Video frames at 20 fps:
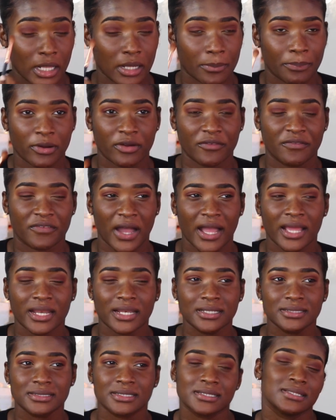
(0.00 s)

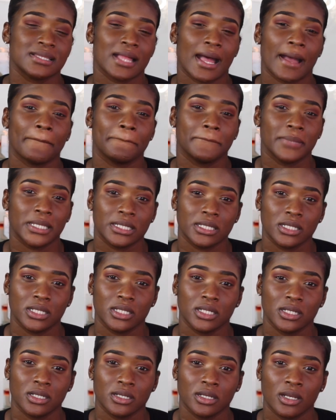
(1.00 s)
providing does not
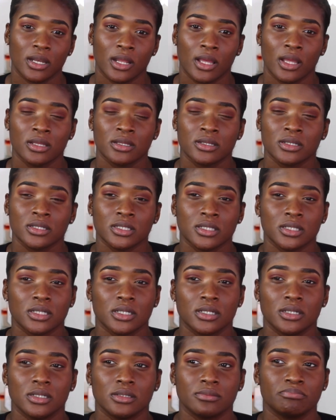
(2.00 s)
mean
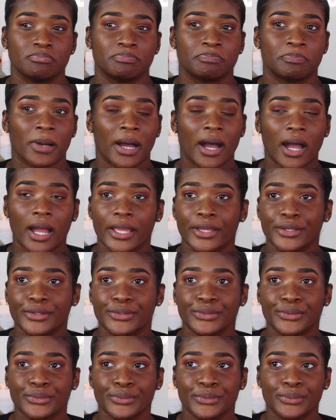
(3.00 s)

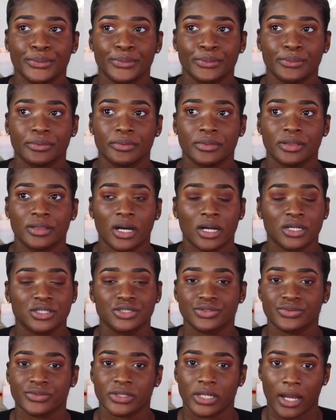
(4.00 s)
buying you
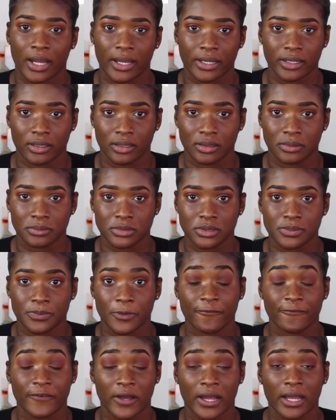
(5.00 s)
luxury items.
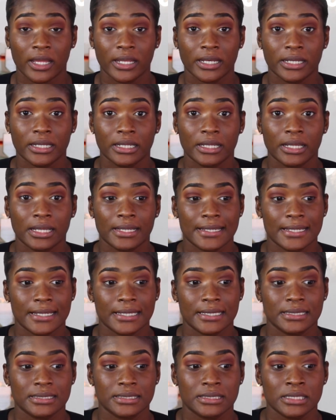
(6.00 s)
Providing
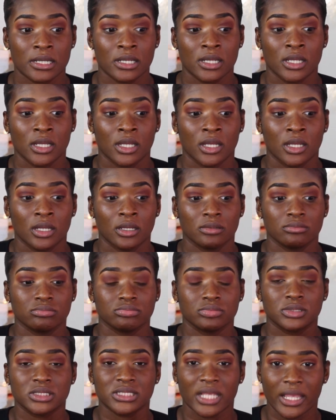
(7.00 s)
is
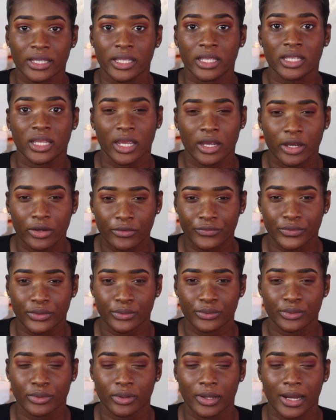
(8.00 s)
taking care of you,
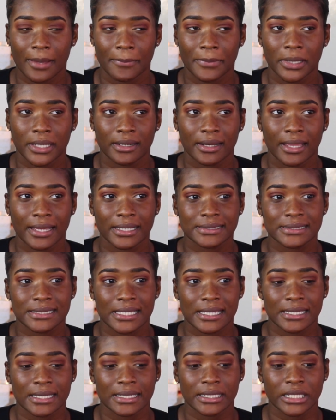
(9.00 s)
you know what I mean? Like,
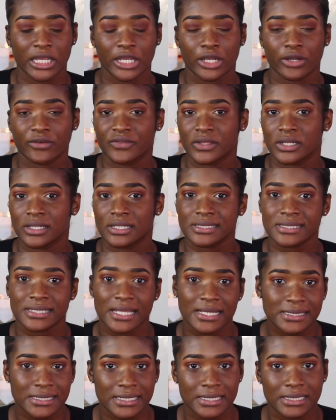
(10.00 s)
taking care of the
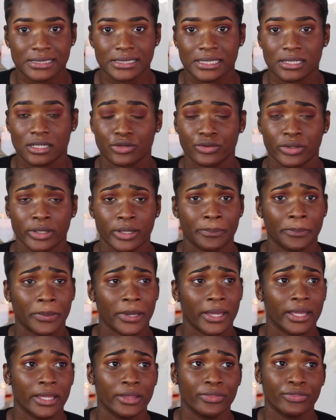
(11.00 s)
necessities in the crib,
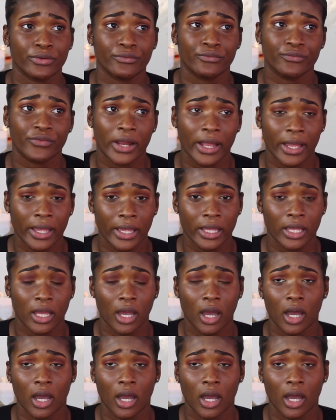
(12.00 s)
paying the rent,